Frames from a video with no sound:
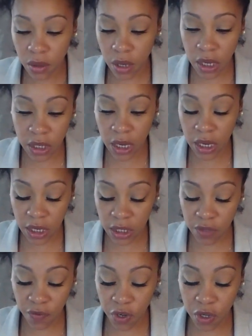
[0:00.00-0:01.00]
it
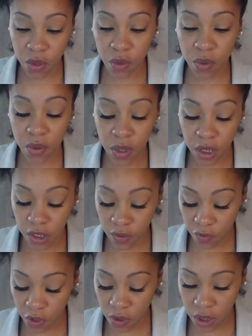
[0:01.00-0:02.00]
is for you. It is
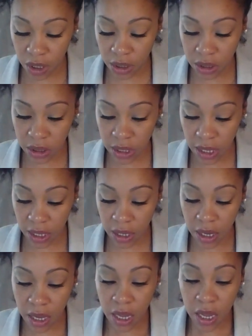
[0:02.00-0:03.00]
for you to understand.
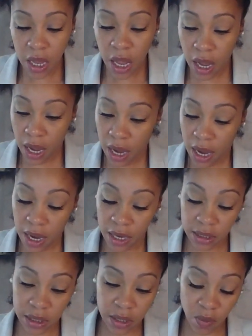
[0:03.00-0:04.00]

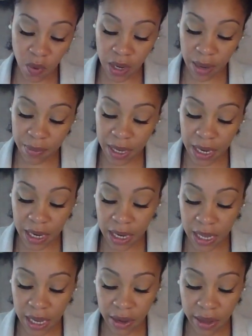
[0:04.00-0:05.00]
And what I'm getting
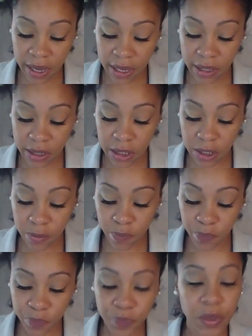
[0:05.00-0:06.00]
here is
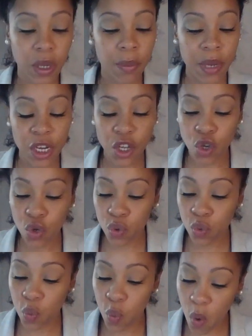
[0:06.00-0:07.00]
Many of
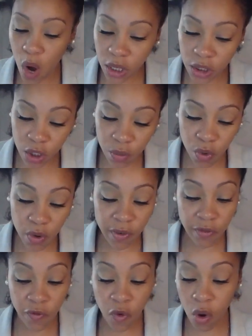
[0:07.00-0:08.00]
you want to move
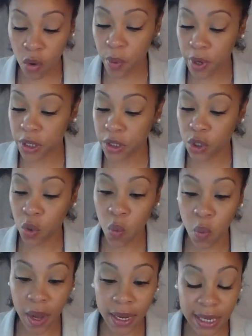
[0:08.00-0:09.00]
it forward. So
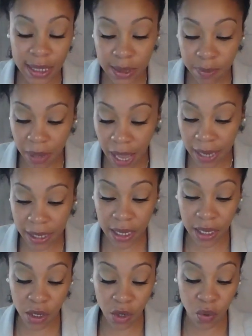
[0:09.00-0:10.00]
what is
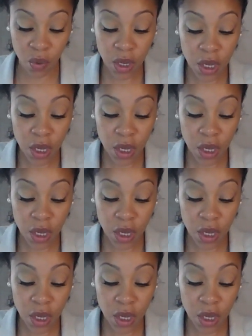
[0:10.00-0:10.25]
blocking you?